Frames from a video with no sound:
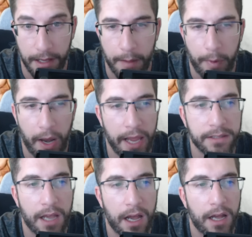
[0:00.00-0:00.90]

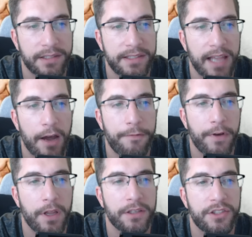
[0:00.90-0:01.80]
Players are
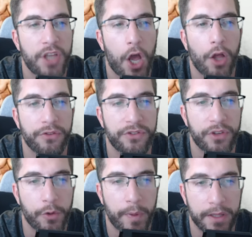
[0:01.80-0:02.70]
selfless sods
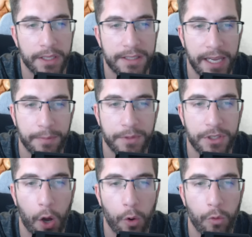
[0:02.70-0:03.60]
who put the team's
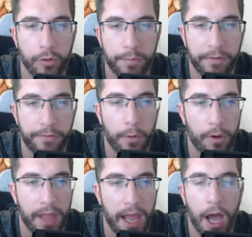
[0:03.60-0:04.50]
goals
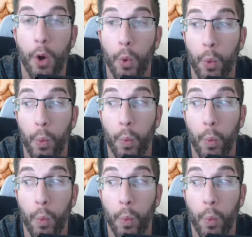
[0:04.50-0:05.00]
before their own.